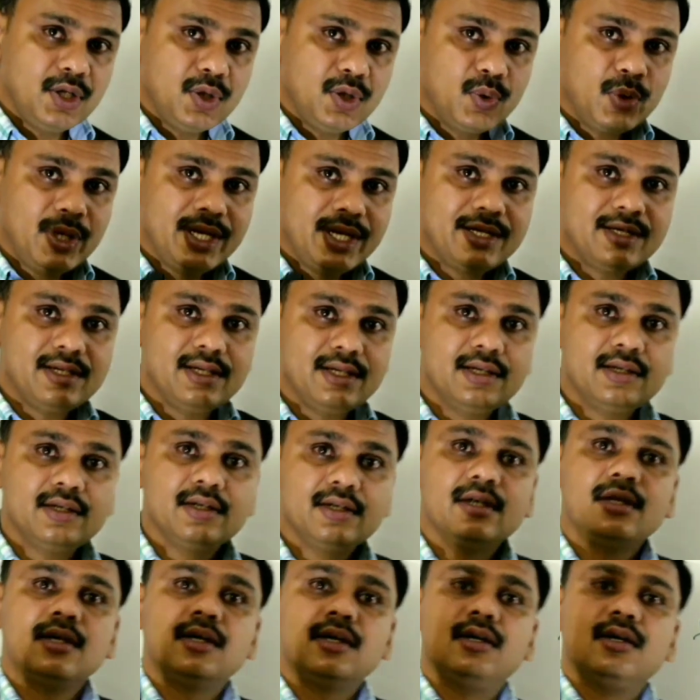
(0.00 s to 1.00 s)
unit
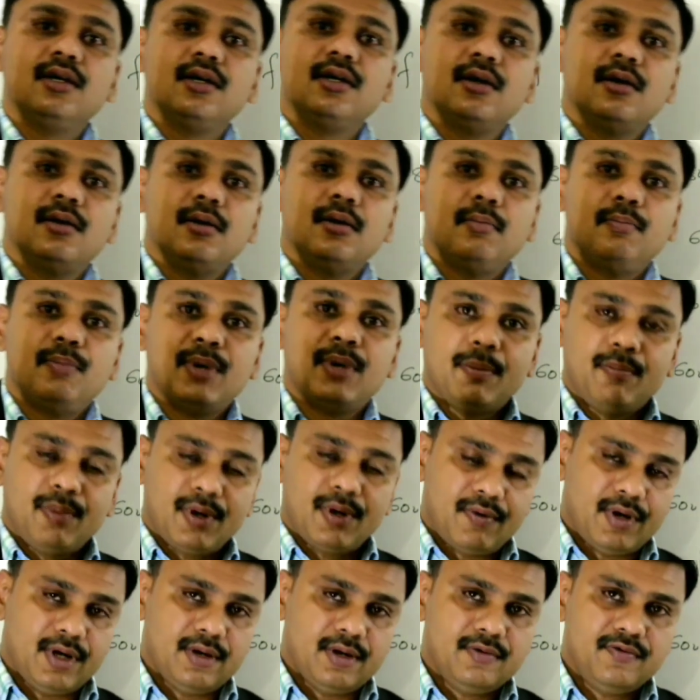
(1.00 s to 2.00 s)
in
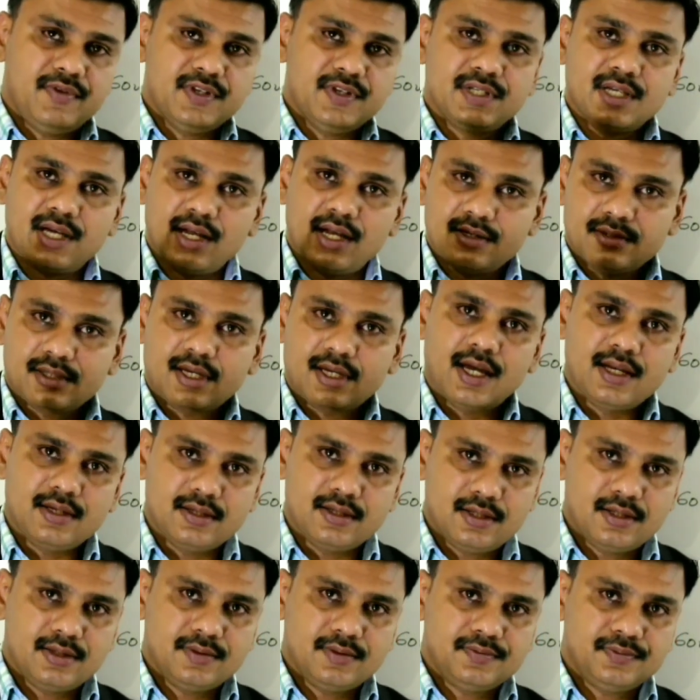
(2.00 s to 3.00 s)
paper 1, physical
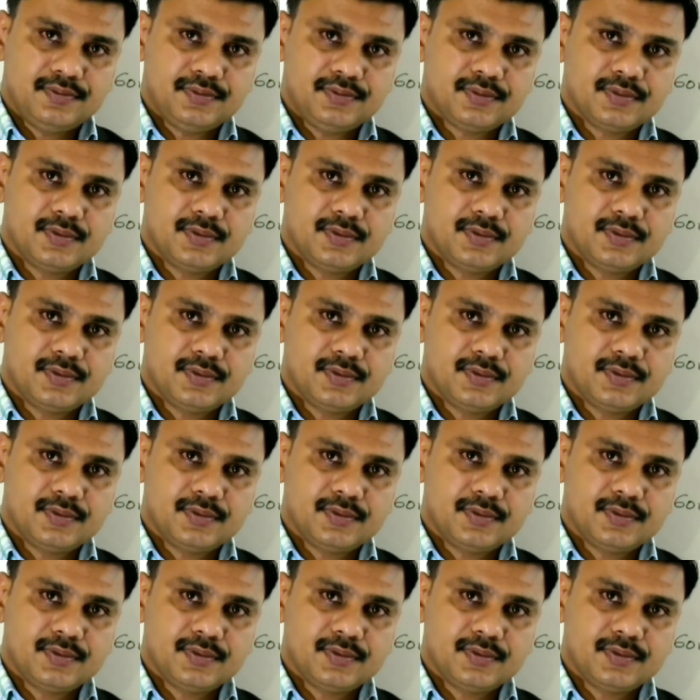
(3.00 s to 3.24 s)
science.